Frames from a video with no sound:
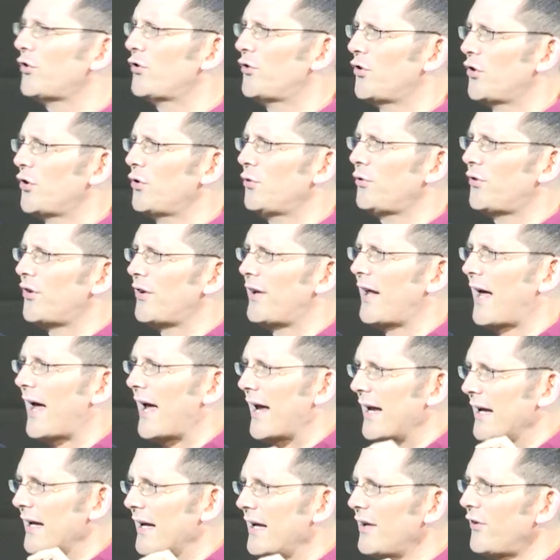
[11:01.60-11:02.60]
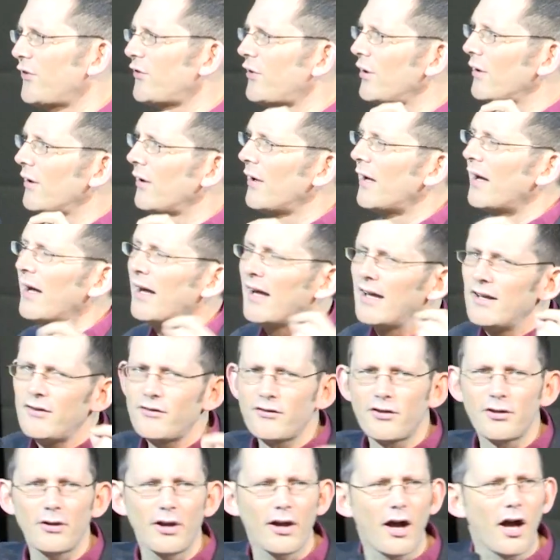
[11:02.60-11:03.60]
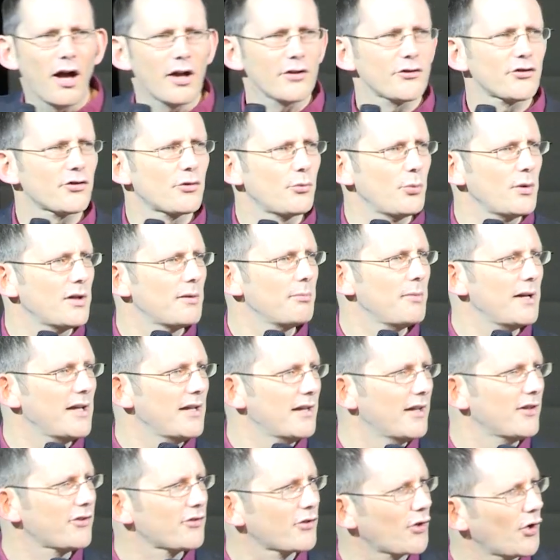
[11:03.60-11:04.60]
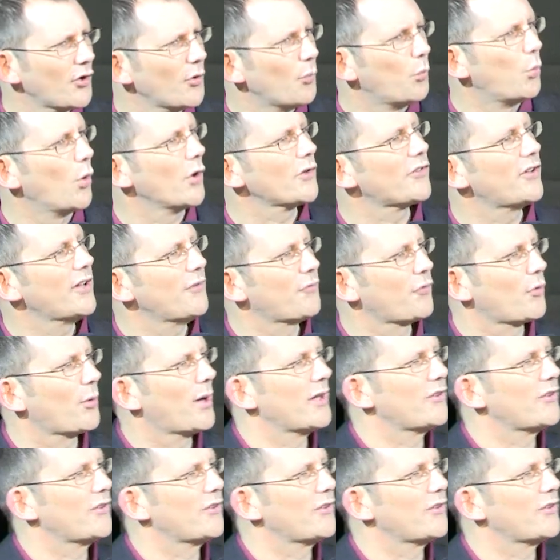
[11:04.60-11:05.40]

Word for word: to do today is to, is to ask with me this kind of what-if